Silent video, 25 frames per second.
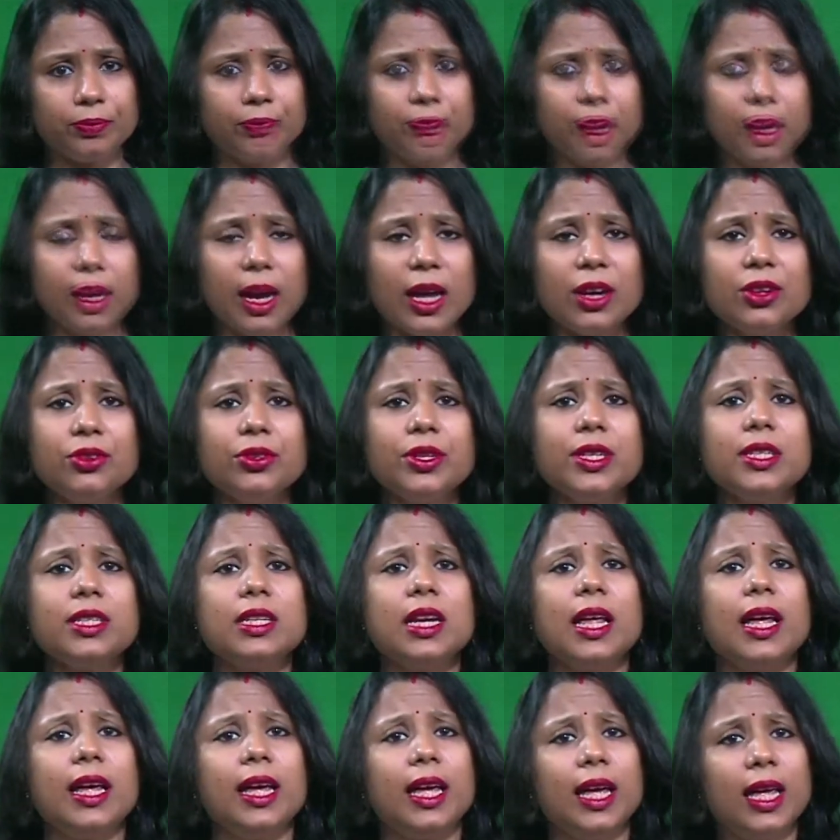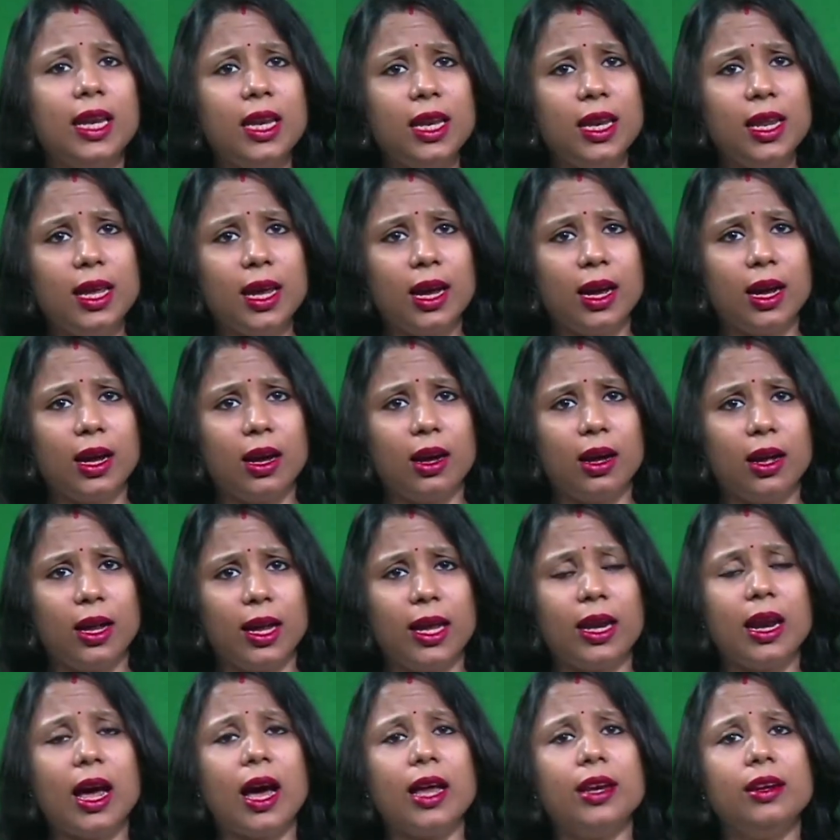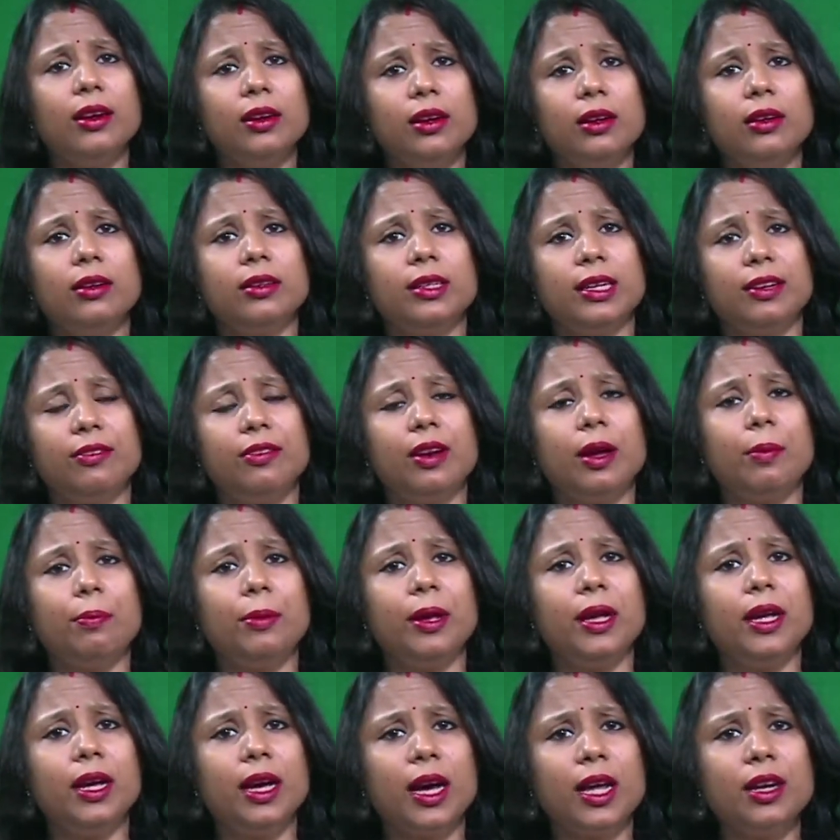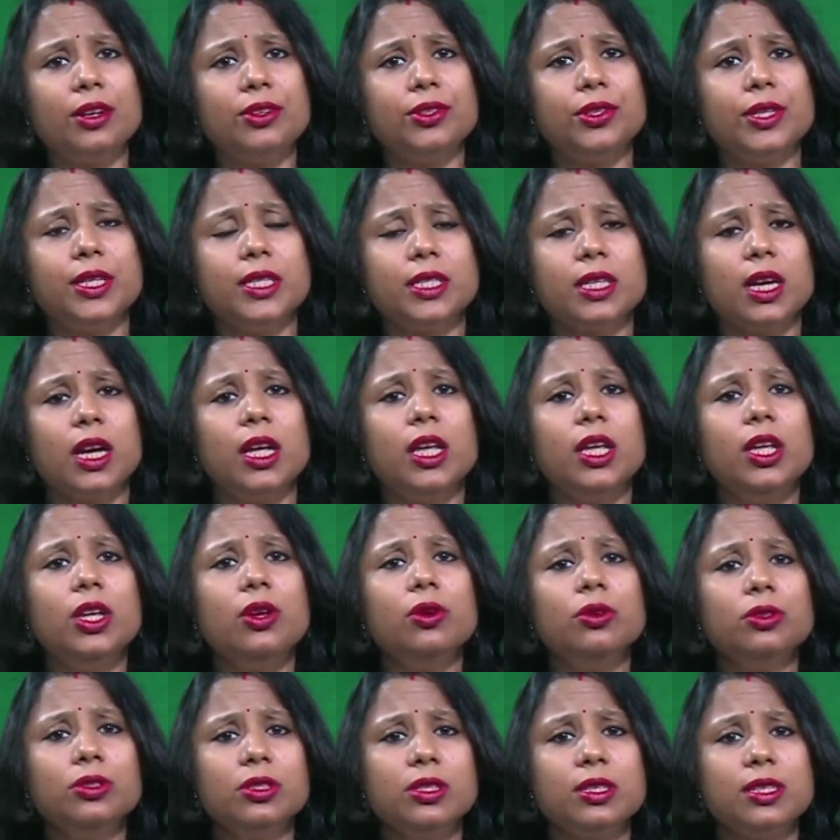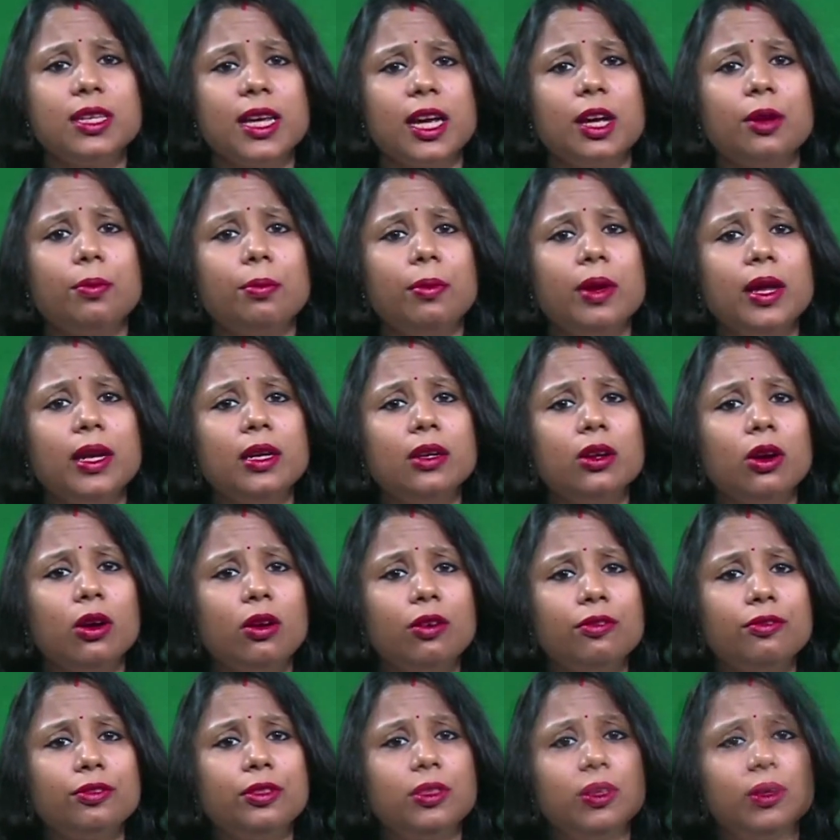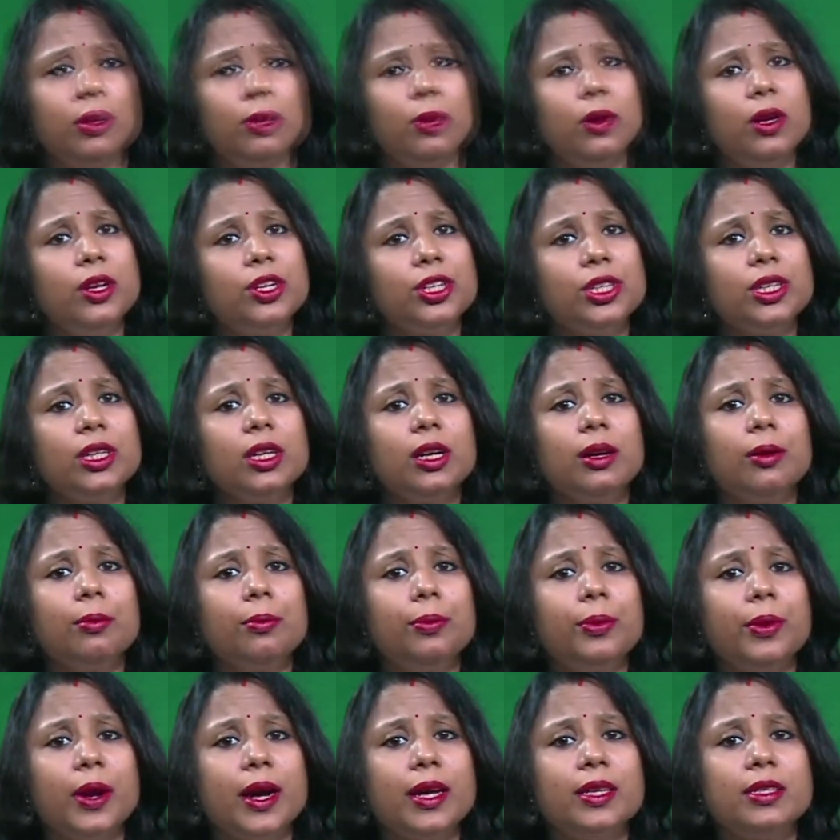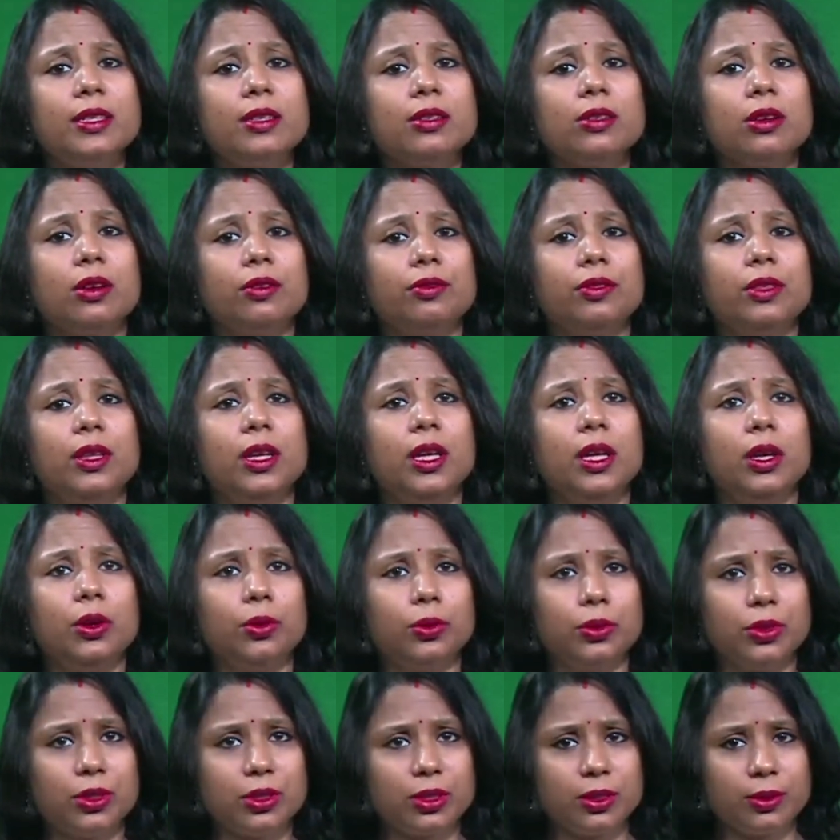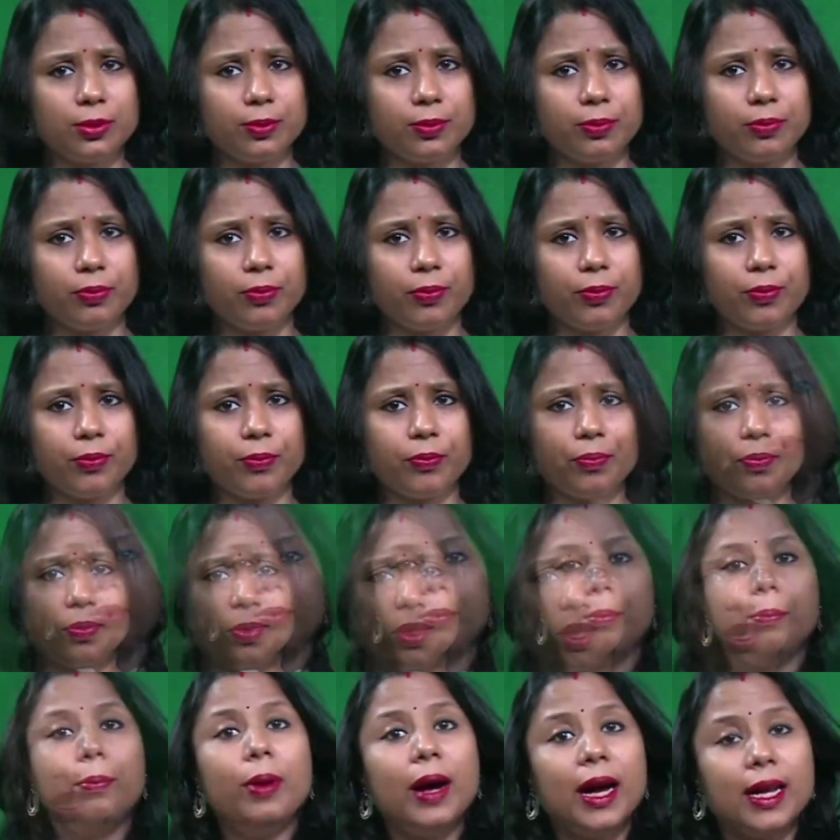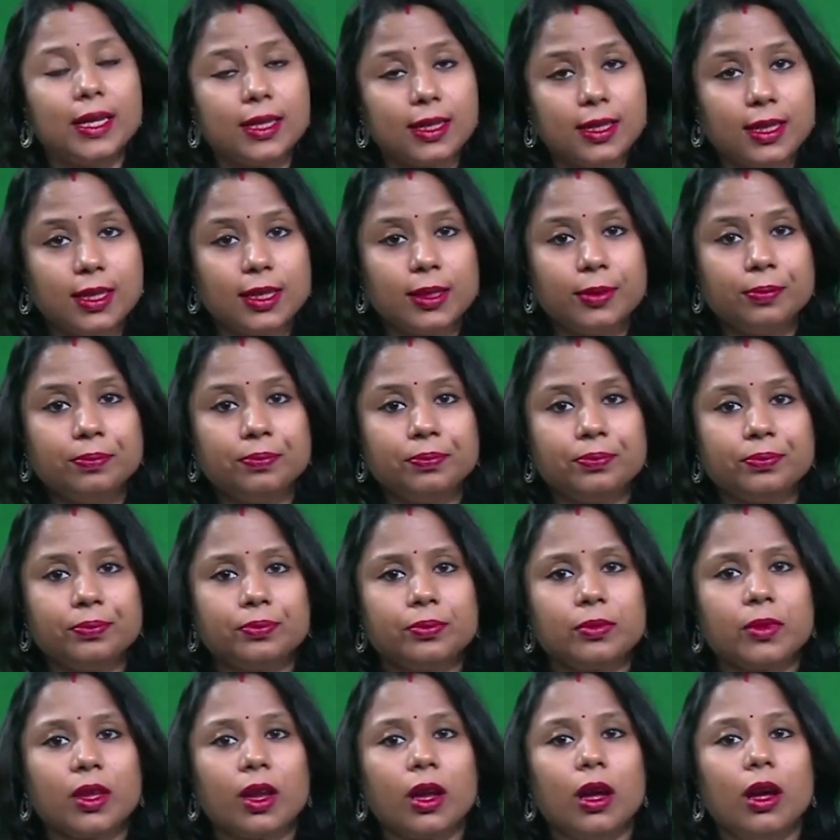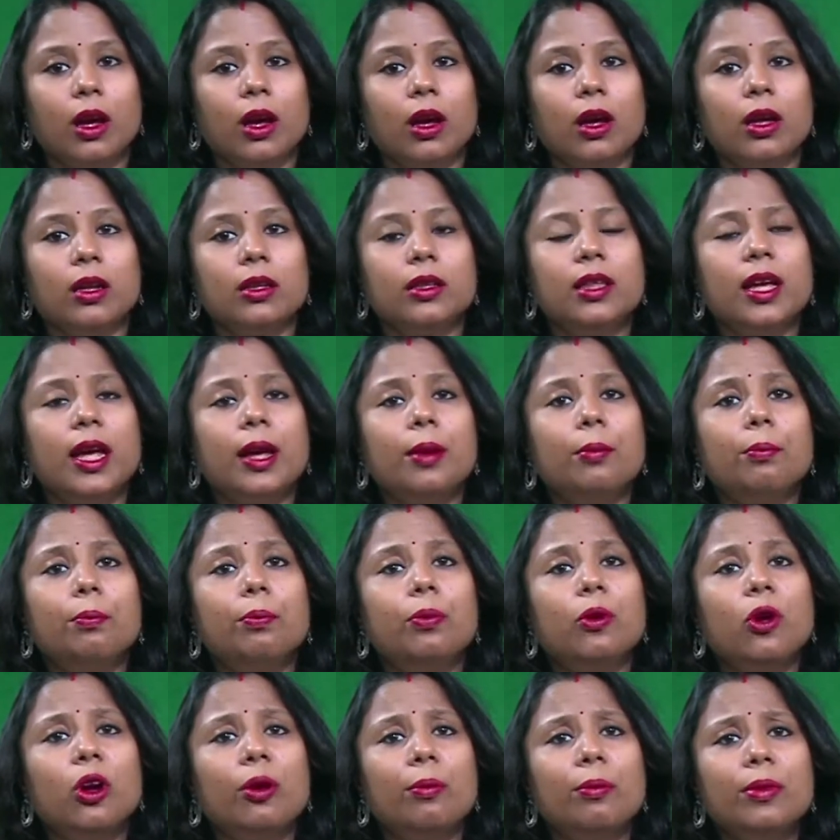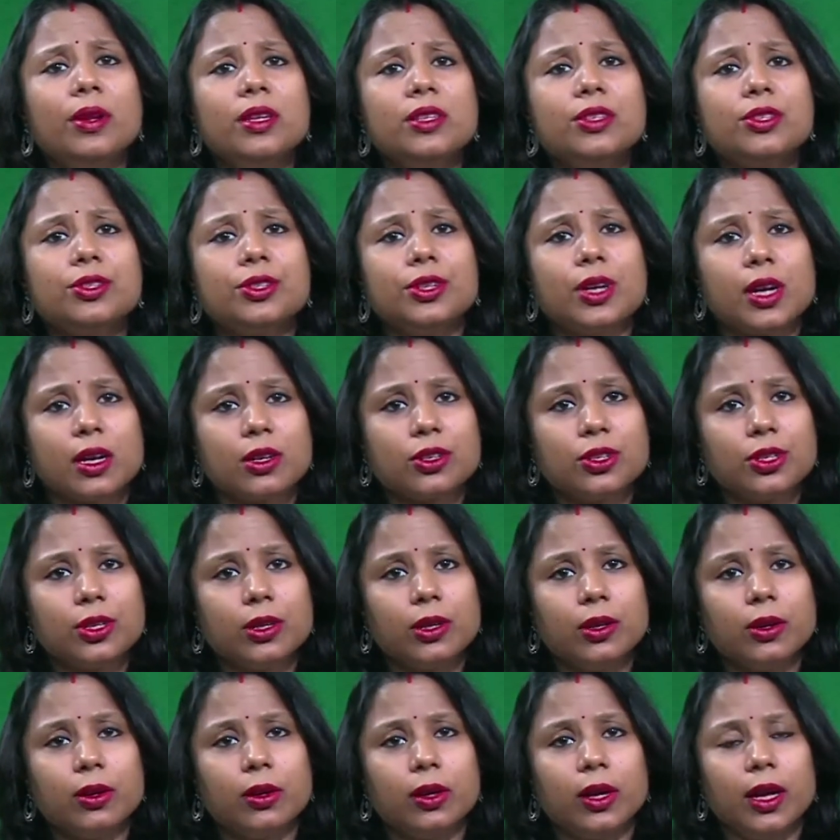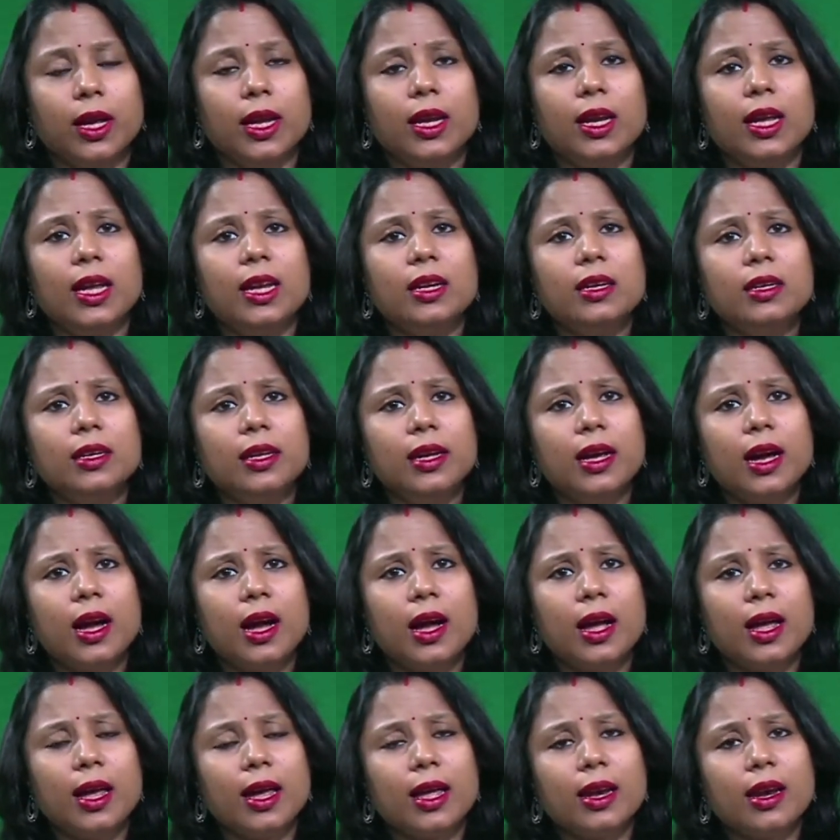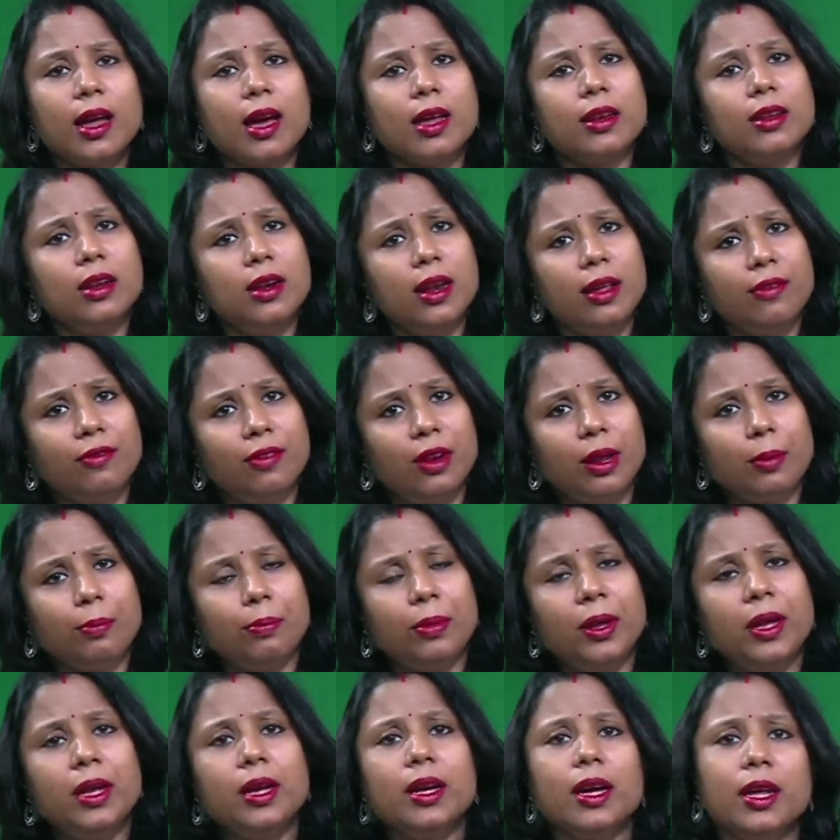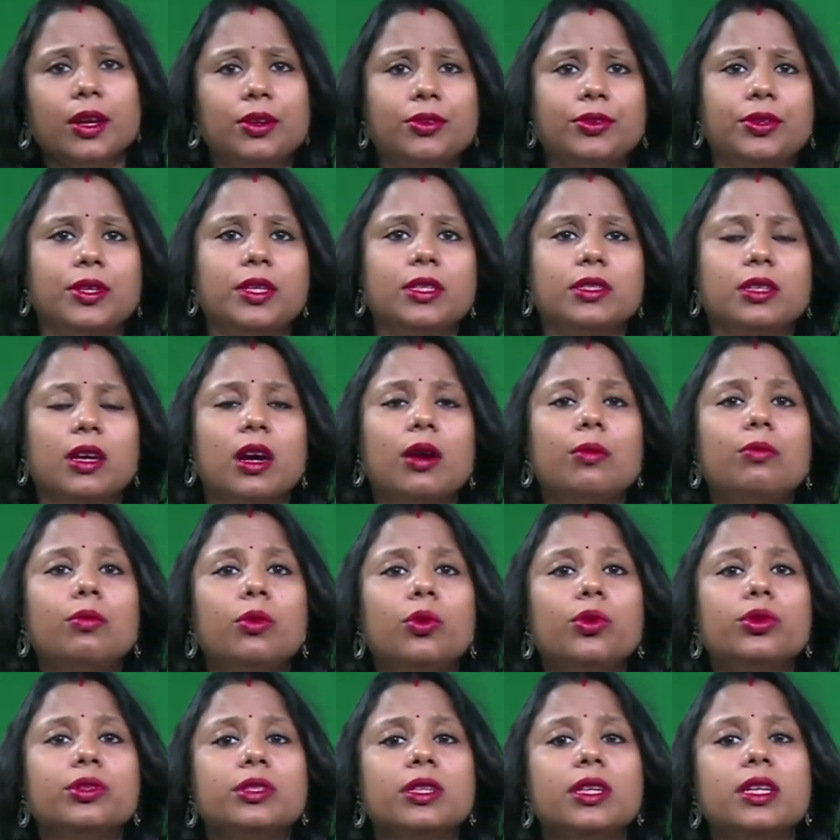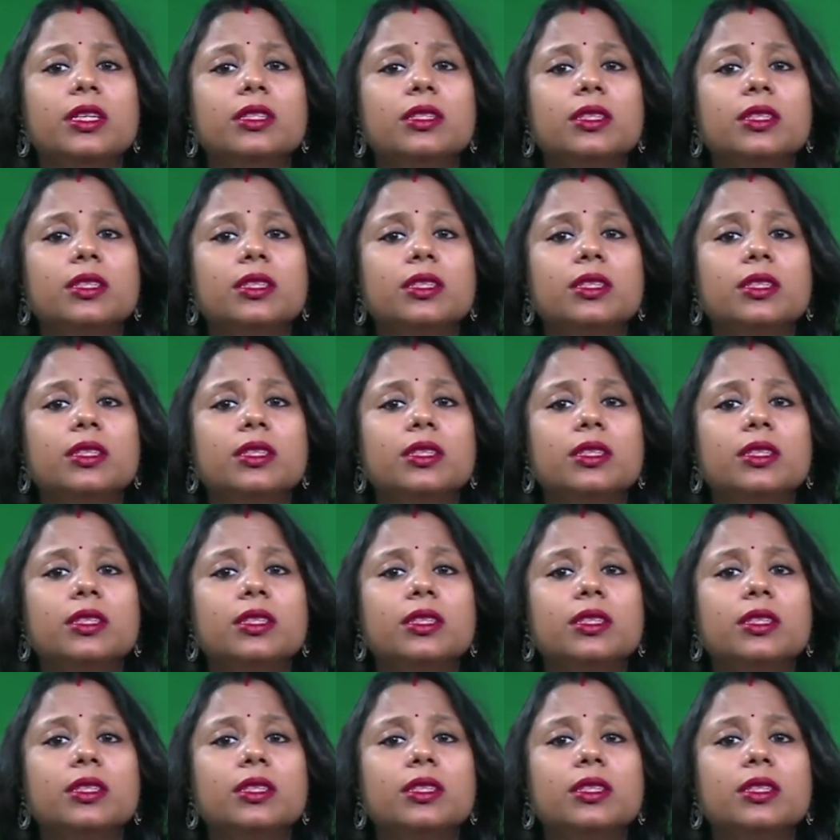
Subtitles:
In countries like India and other developing countries, a huge segment of population comprises of the youths. But the employment structure in India and other developing countries are mostly